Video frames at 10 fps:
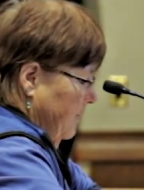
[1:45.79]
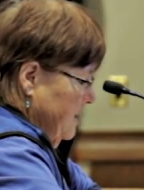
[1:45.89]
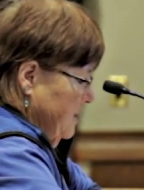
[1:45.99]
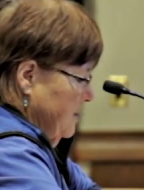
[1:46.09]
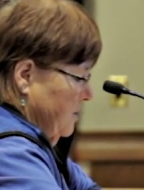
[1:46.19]

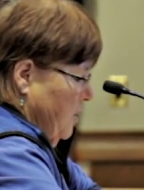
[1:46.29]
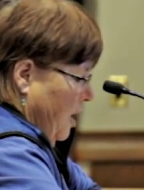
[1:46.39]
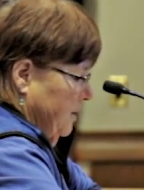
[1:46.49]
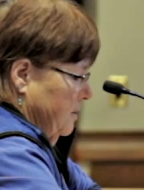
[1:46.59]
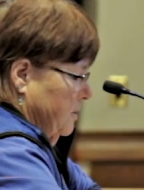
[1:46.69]
This is
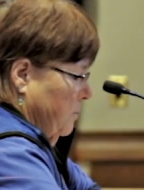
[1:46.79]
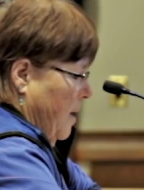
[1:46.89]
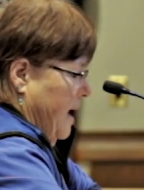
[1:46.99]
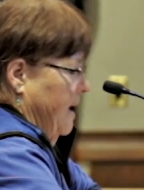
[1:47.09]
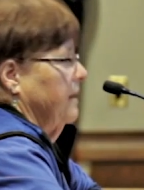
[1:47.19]
not the
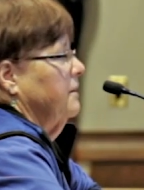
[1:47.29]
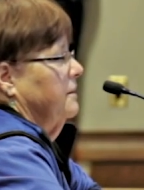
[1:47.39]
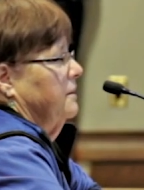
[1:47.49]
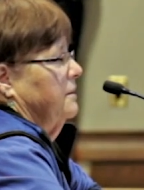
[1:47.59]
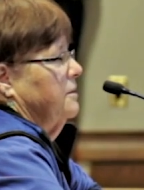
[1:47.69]
way
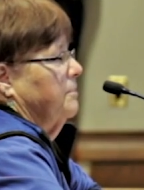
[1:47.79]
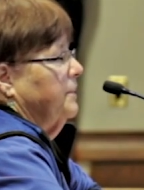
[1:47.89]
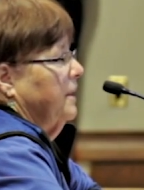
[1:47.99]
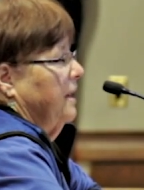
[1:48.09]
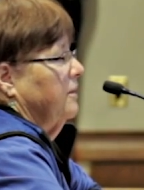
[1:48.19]
to
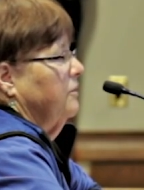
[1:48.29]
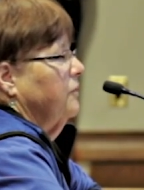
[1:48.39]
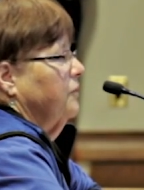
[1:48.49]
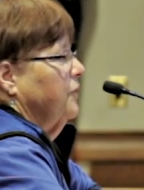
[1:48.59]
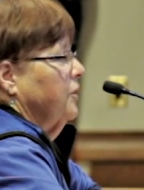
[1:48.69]
plan
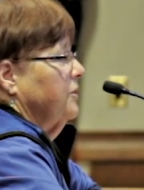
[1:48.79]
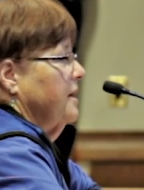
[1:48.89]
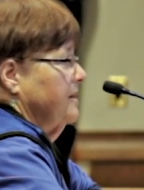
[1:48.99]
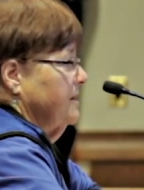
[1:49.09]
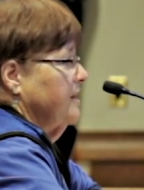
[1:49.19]
for
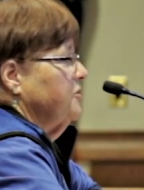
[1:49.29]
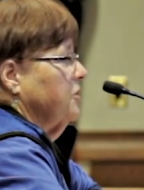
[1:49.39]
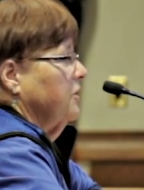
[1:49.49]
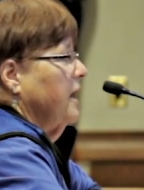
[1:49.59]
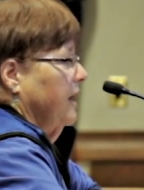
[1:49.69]

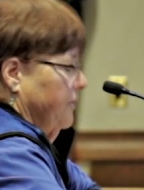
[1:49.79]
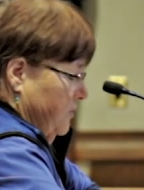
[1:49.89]
essential health